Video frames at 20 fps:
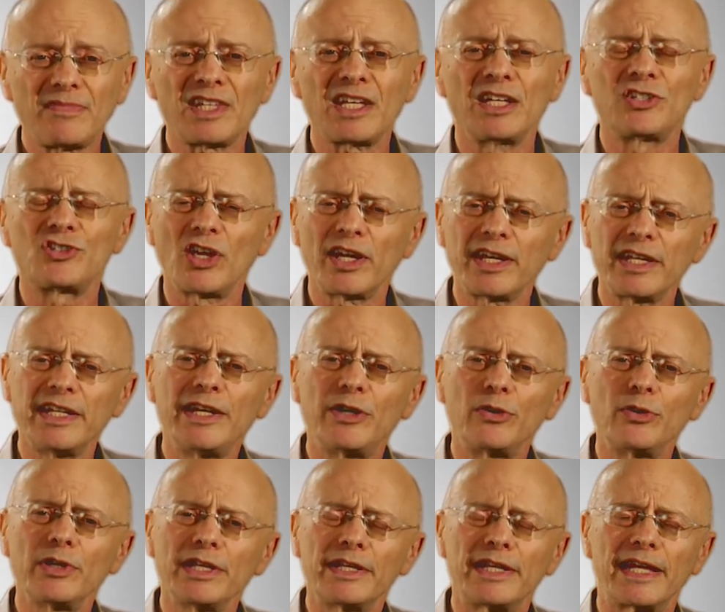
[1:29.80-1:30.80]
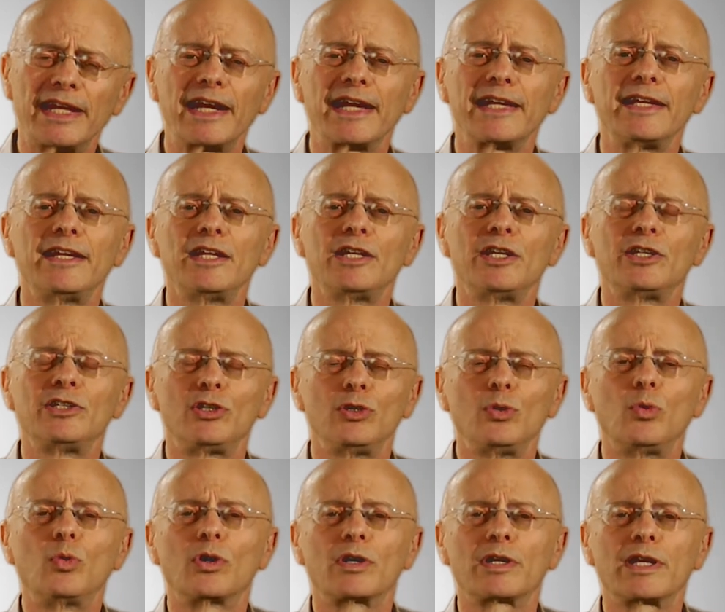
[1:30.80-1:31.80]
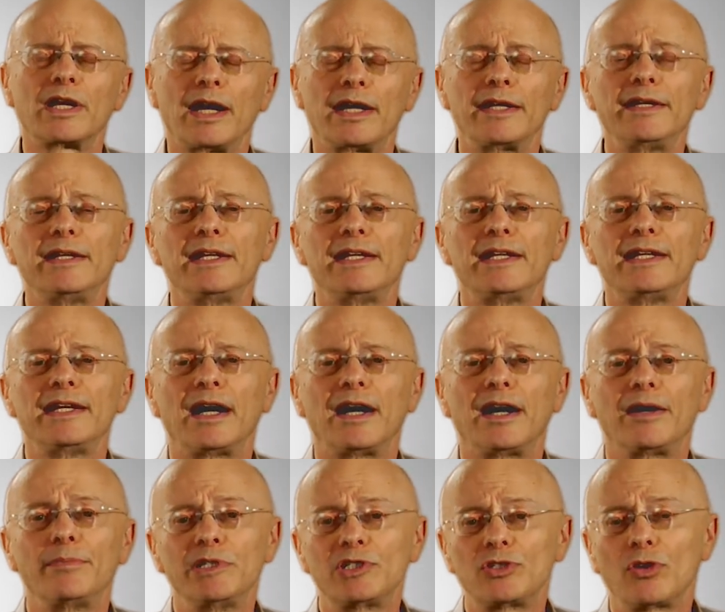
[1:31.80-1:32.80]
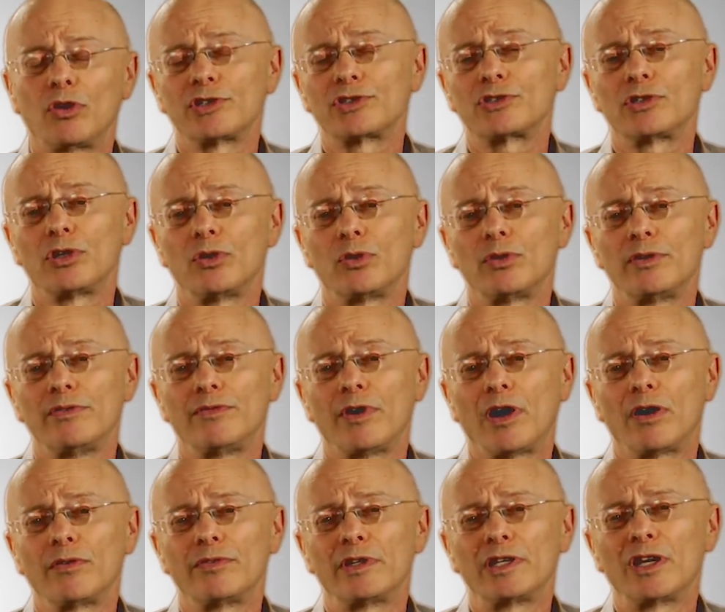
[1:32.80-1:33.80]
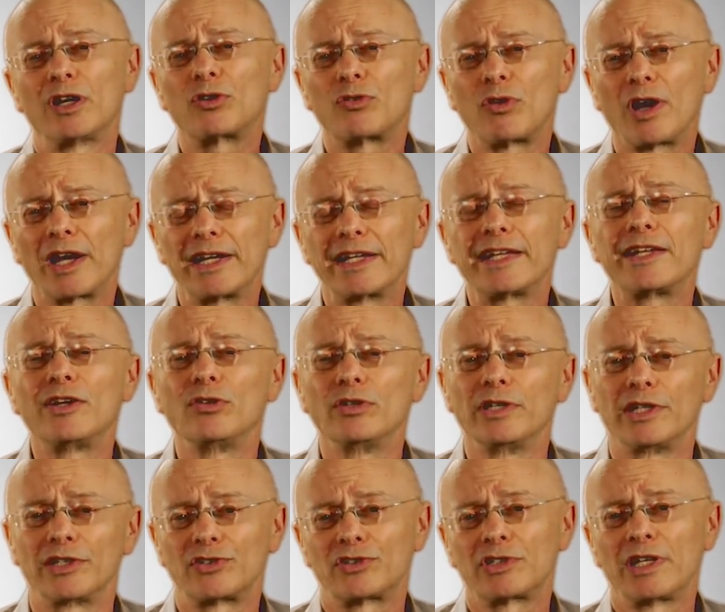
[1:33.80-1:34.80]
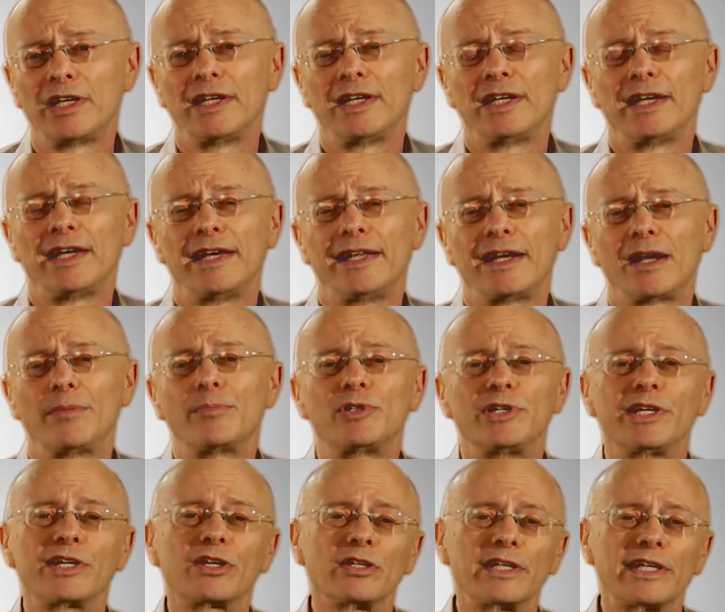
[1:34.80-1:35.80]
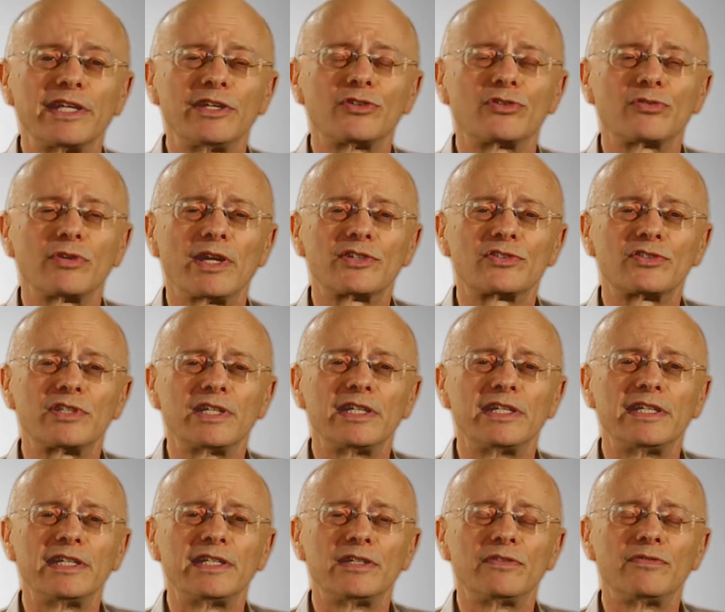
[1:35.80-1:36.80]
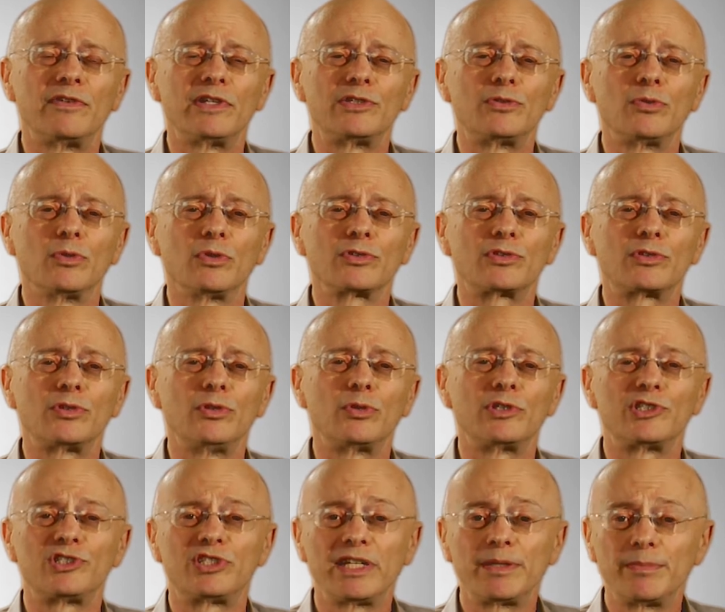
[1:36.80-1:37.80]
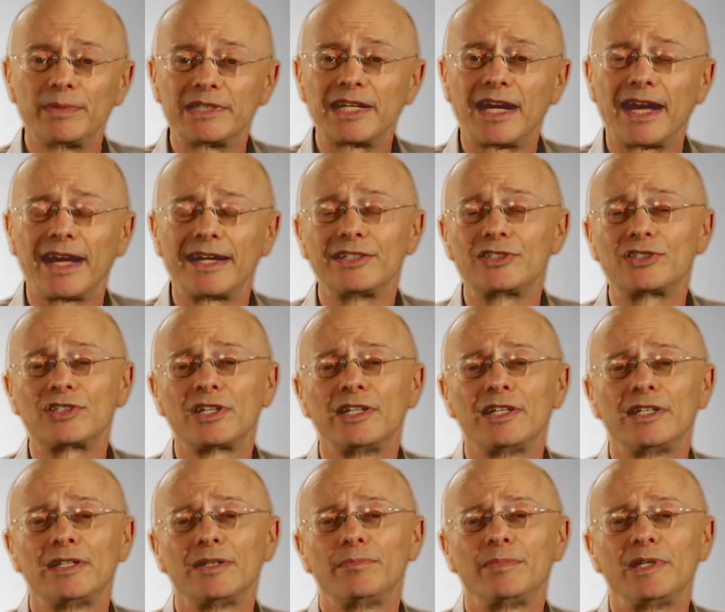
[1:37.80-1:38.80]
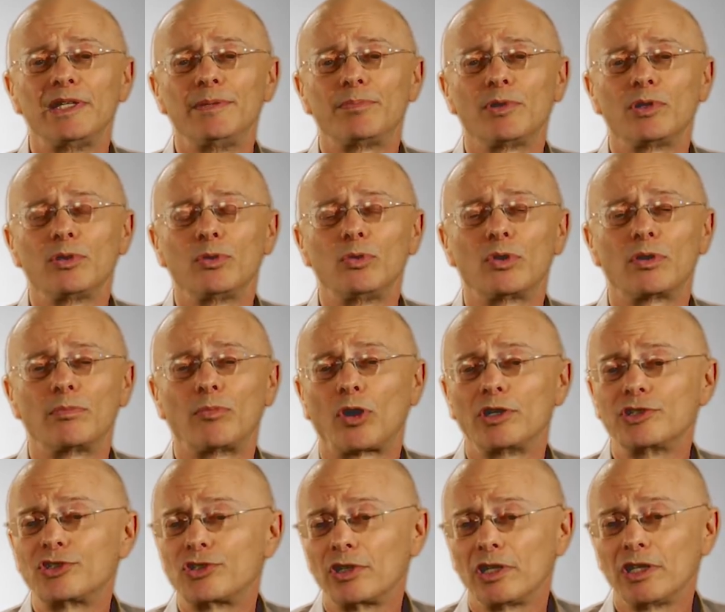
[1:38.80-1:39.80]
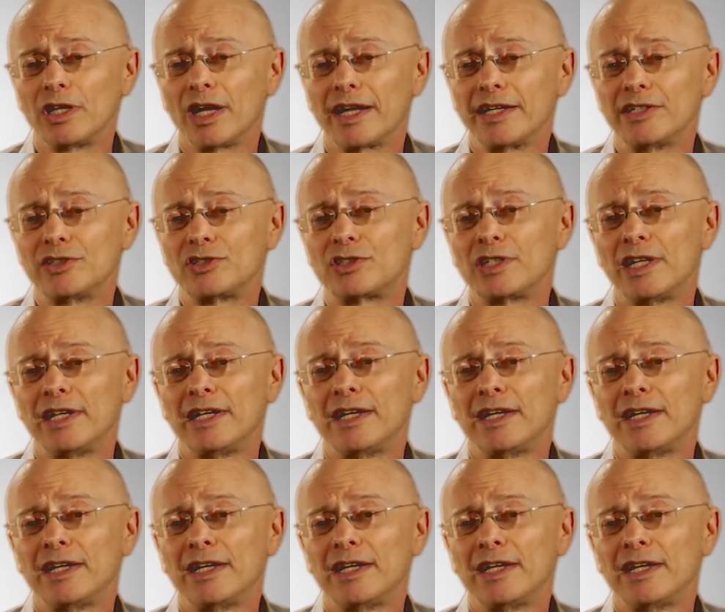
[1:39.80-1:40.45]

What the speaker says: A second area that I do work on is also involving a chronic illness, and I'm particularly interested in individuals who are stigmatized, people who are marginalized.